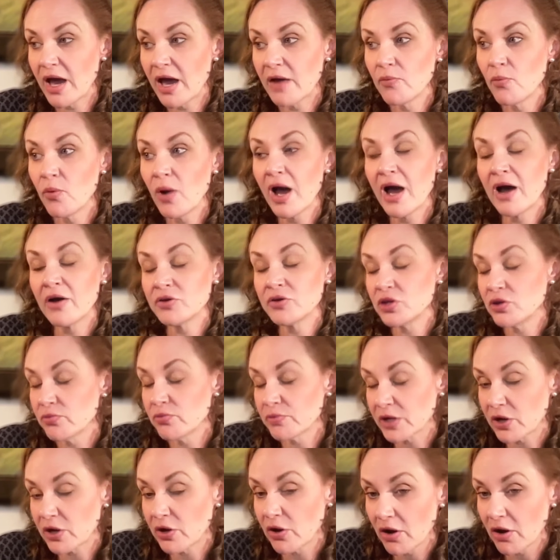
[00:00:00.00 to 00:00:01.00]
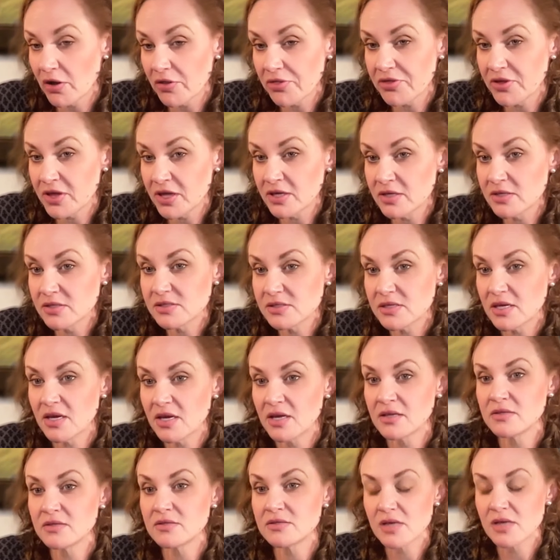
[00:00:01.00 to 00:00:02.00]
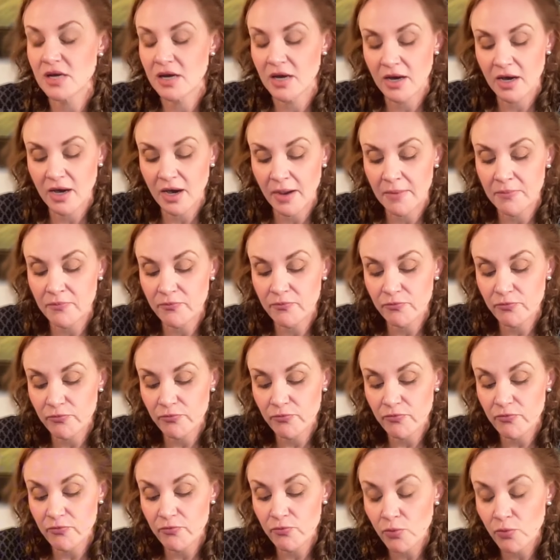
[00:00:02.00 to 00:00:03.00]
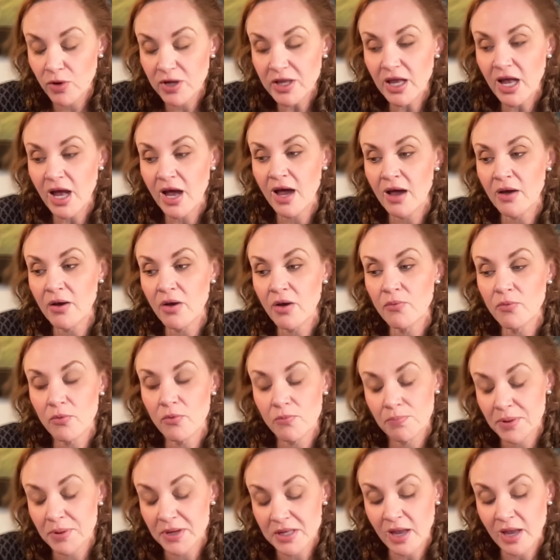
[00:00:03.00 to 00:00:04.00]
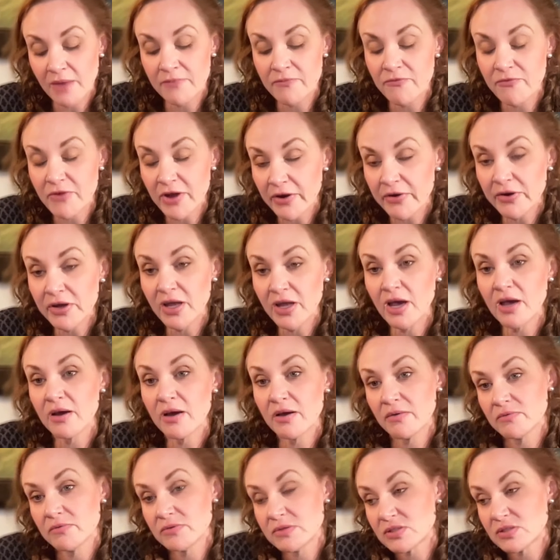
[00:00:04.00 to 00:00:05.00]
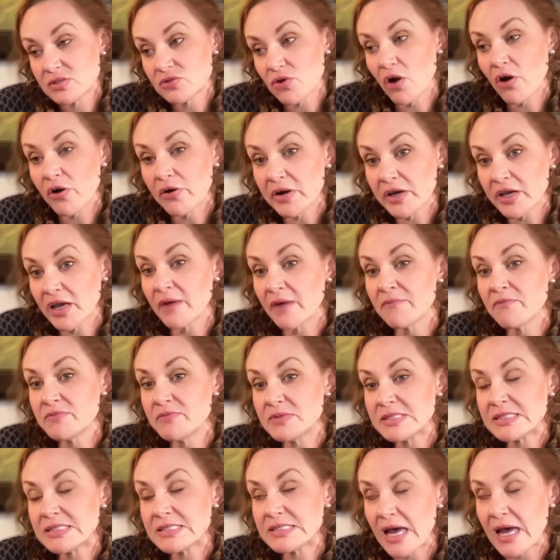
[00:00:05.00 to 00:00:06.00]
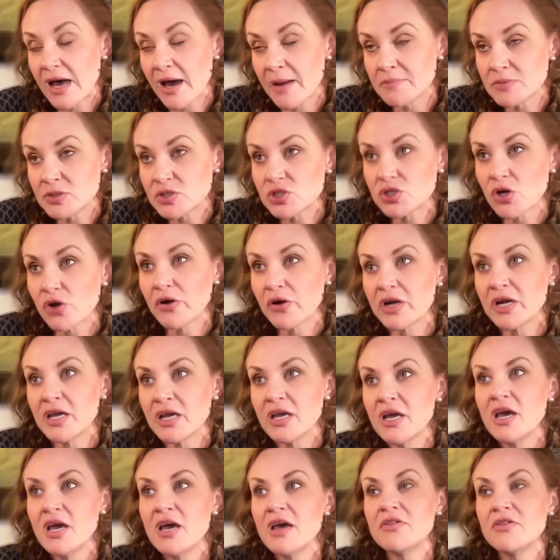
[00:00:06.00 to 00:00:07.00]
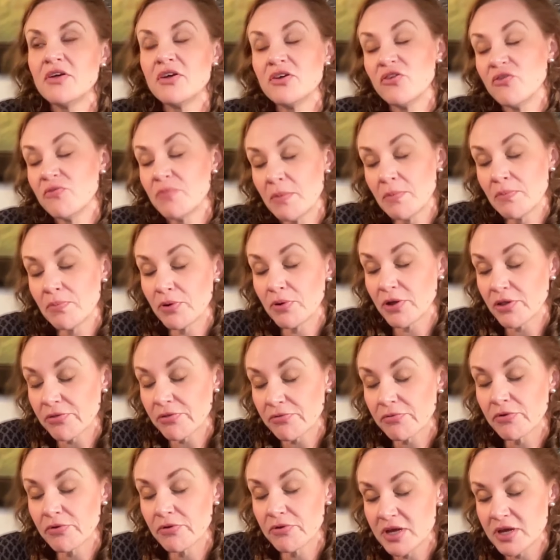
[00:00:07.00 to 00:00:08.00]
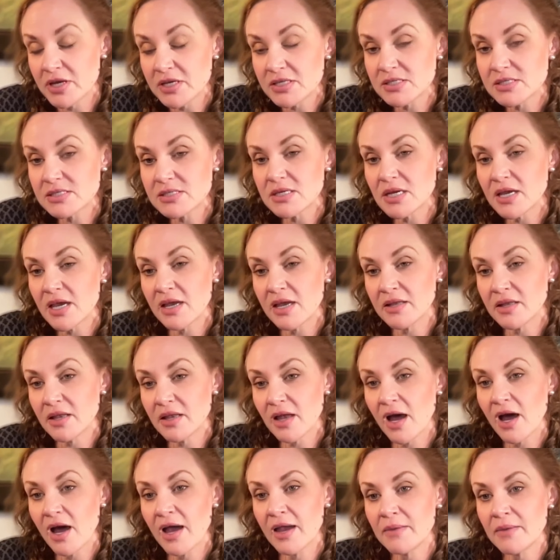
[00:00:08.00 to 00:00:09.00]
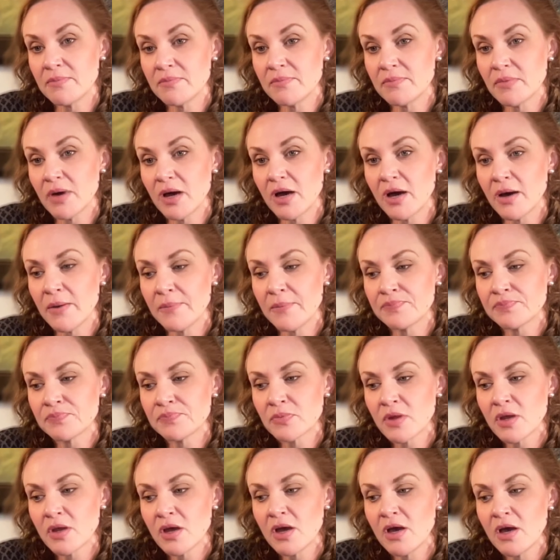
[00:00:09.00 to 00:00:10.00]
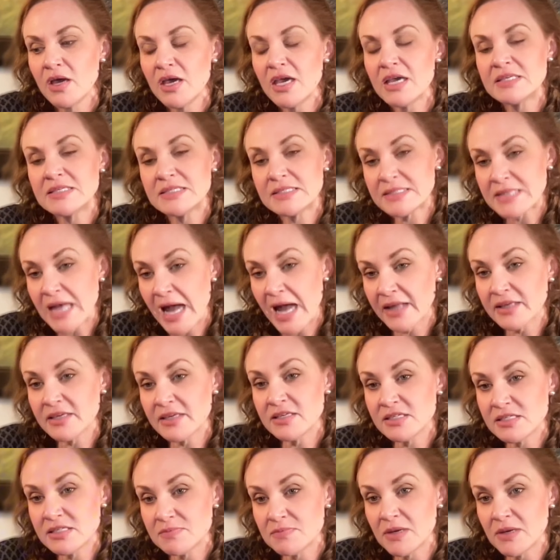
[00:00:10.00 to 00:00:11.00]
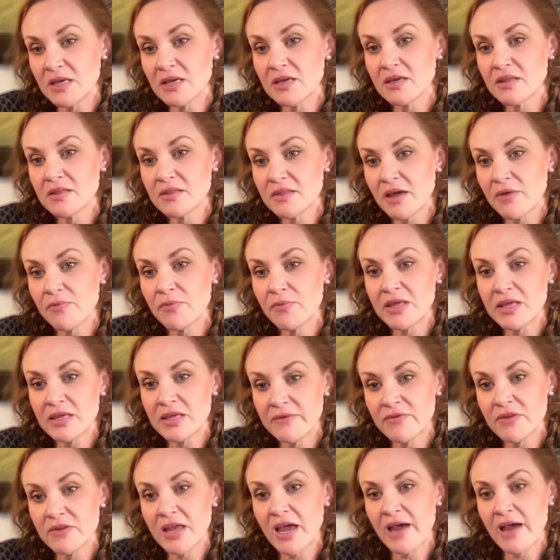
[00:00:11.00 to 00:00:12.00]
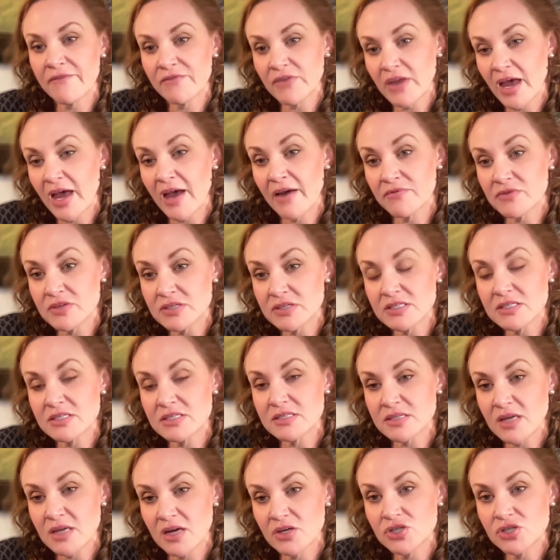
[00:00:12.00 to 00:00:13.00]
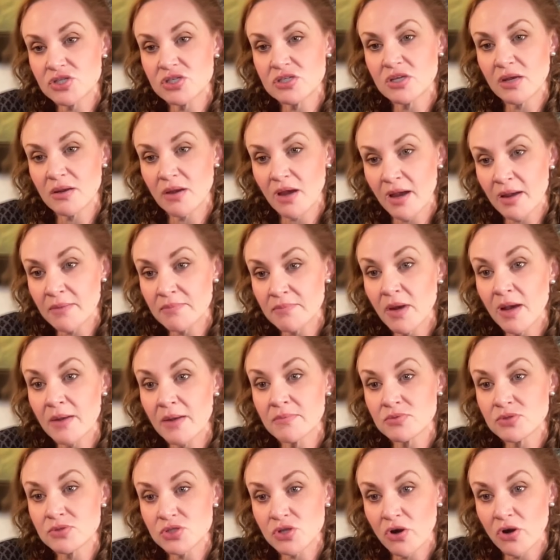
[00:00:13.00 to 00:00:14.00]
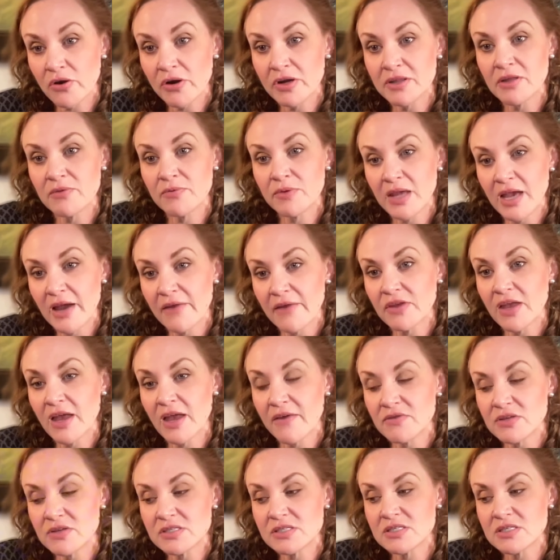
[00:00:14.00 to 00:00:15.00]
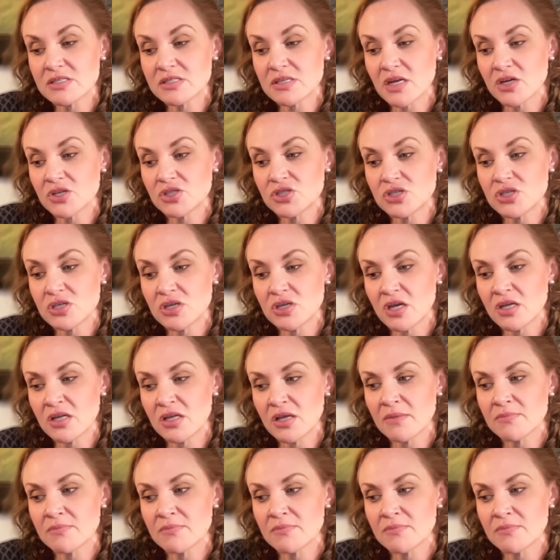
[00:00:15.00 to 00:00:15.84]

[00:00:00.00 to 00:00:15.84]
how you recall things, and but I'm very sorry. I'm sorry that you've been put through this, and it saddens me that we even have to have this discussion. I'm sorry that we have to have this discussion, and I'm